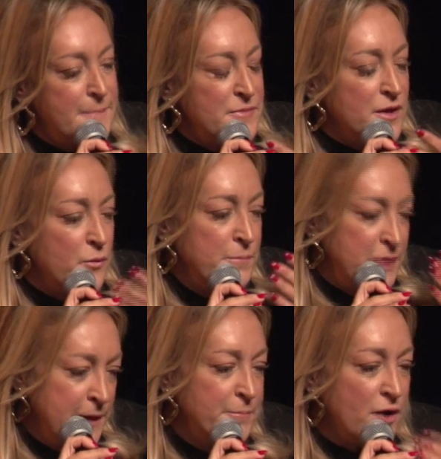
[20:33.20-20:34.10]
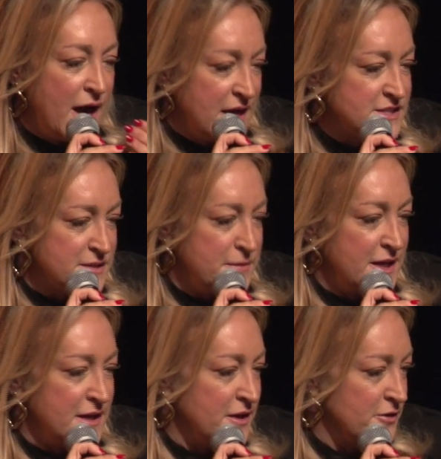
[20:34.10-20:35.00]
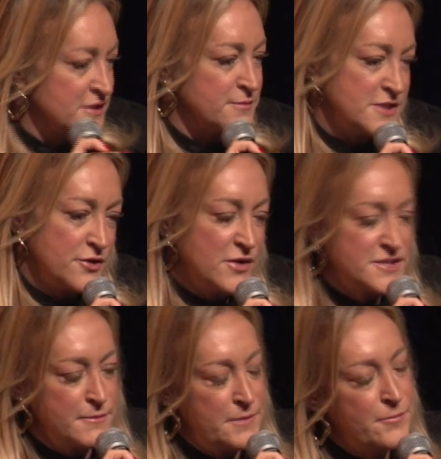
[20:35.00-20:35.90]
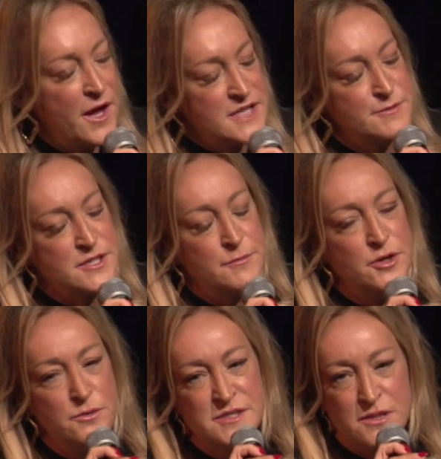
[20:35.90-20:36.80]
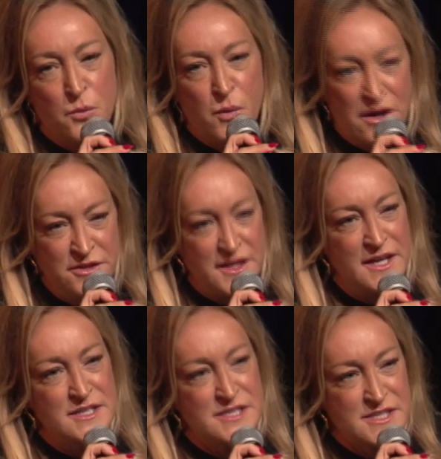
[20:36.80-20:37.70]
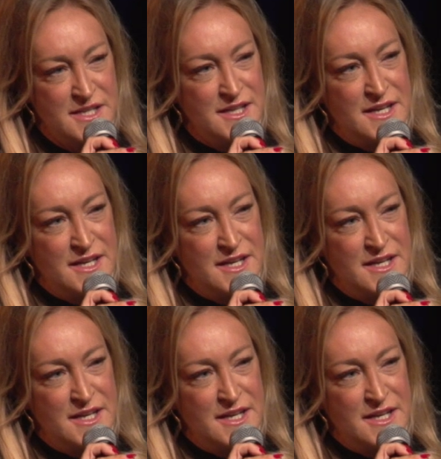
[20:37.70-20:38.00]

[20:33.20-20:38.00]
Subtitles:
when people ask me, and I know this wasn't your question, but people ask me all the time, who was the wealthiest?